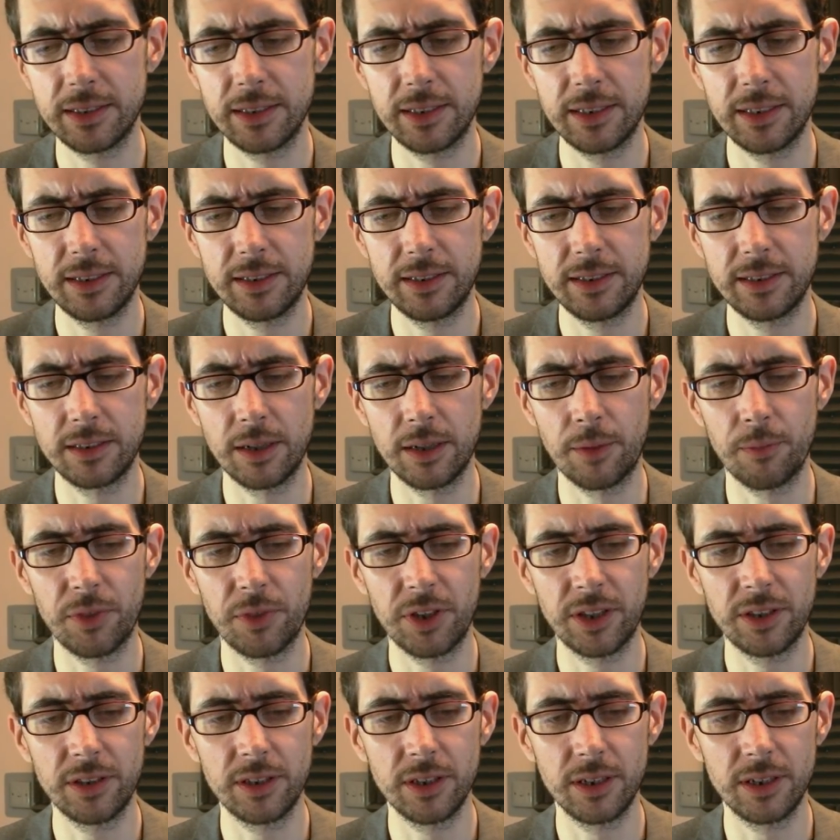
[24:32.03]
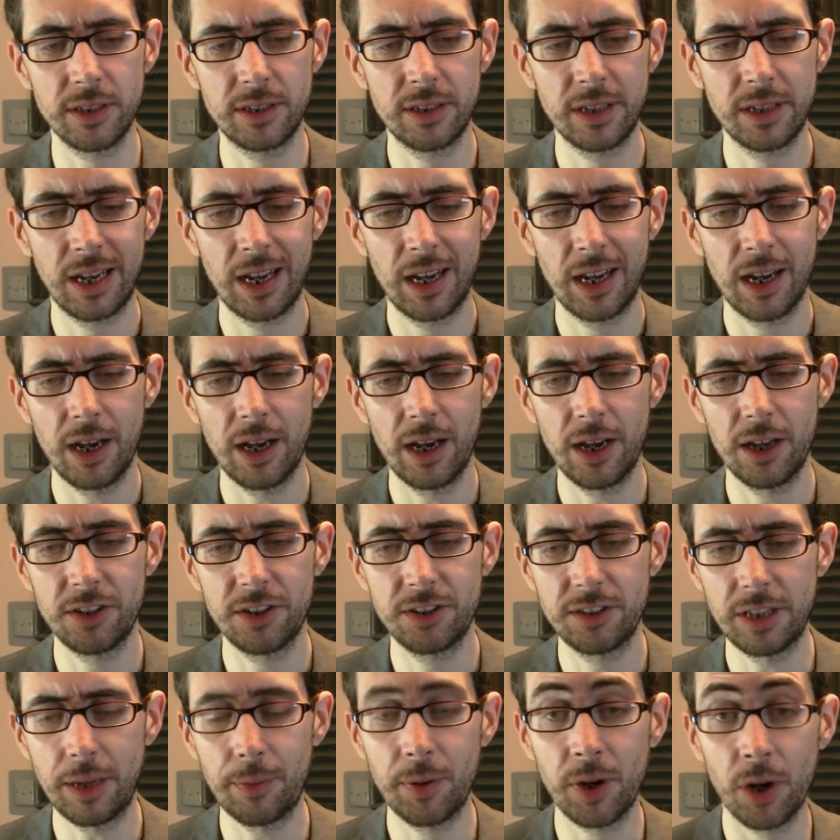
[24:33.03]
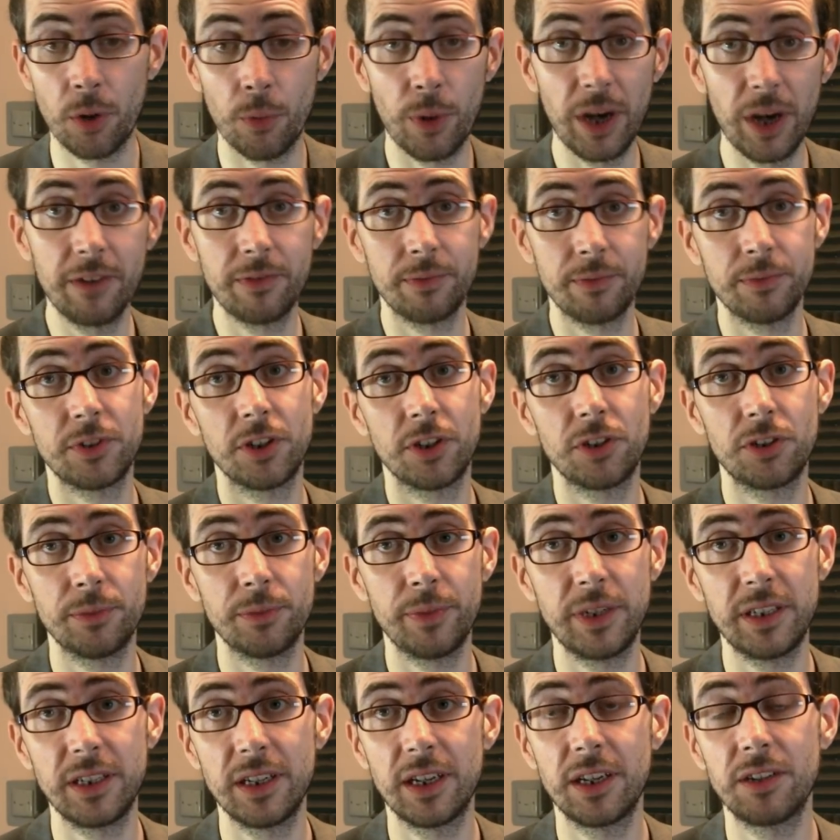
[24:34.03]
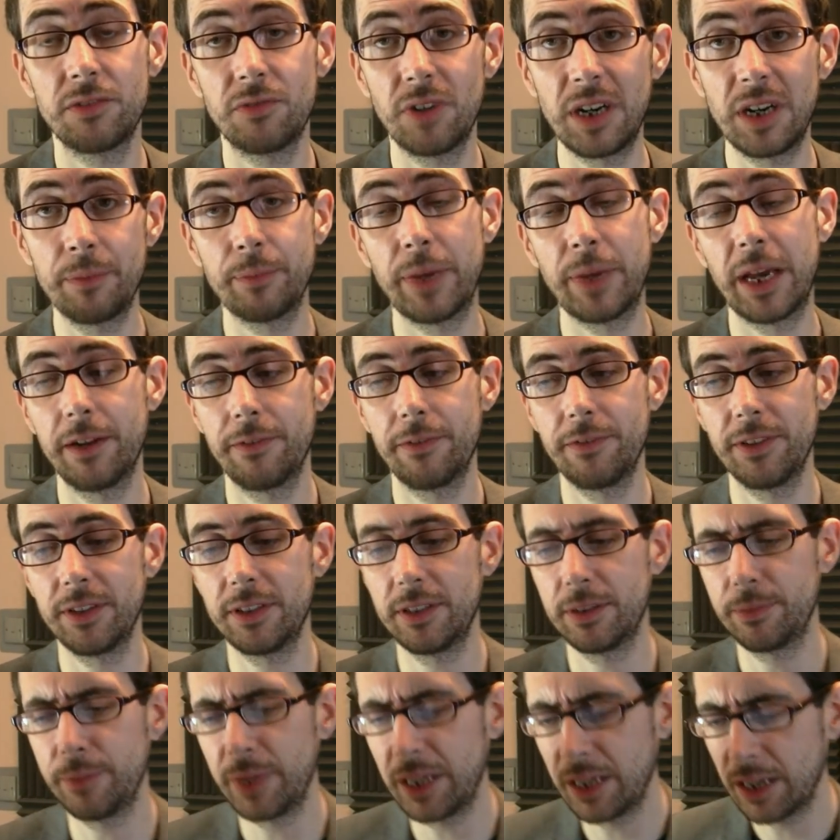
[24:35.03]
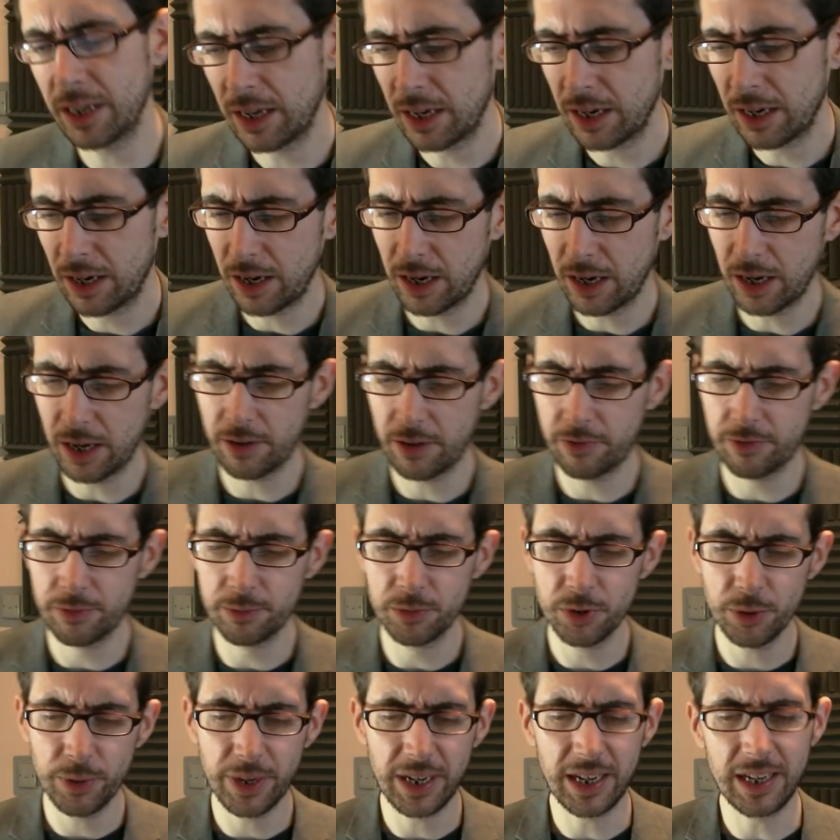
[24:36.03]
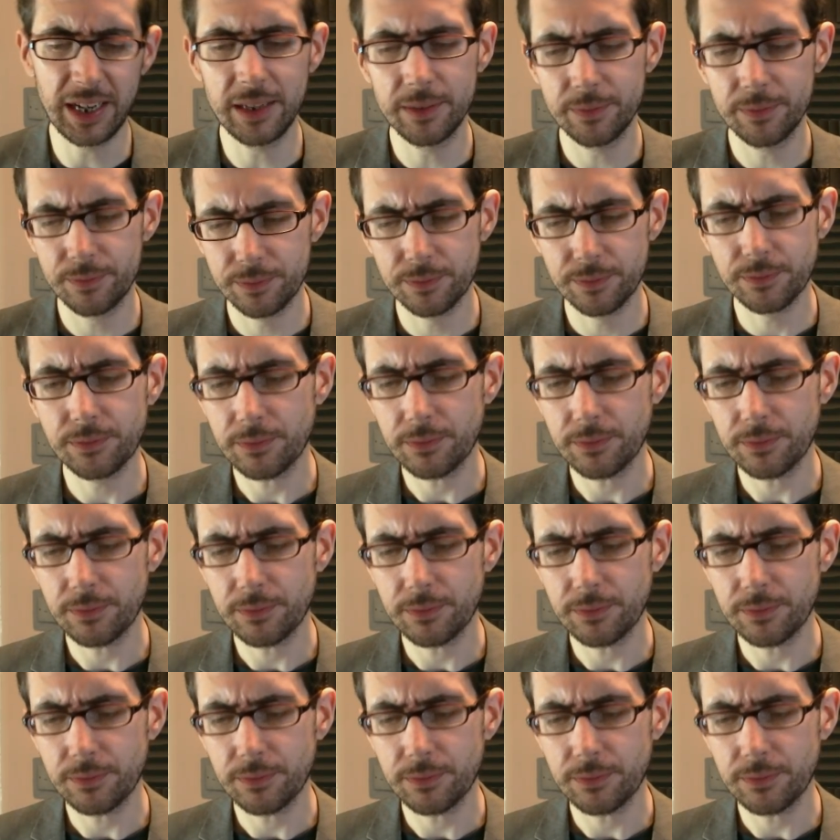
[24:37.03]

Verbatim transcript: And this is something that uh, stepping away from social media has really benefited me uh, from doing. And